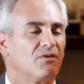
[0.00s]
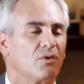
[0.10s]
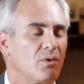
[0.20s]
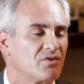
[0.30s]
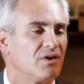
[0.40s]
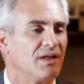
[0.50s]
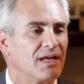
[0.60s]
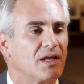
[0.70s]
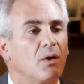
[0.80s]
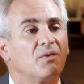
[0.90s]
Of course not. They
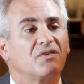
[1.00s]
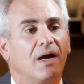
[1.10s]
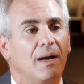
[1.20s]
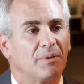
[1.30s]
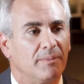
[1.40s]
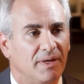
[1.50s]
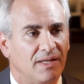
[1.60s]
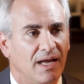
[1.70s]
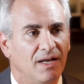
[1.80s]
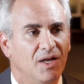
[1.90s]
can always complement
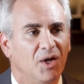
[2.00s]
that.